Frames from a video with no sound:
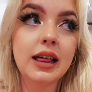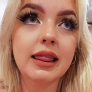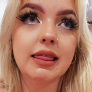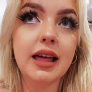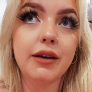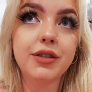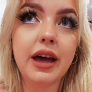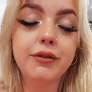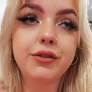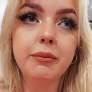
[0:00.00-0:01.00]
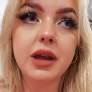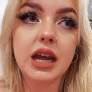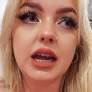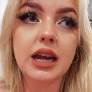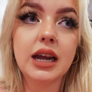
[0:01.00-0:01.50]
Love that for
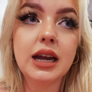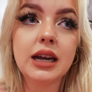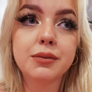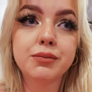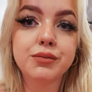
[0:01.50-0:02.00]
me.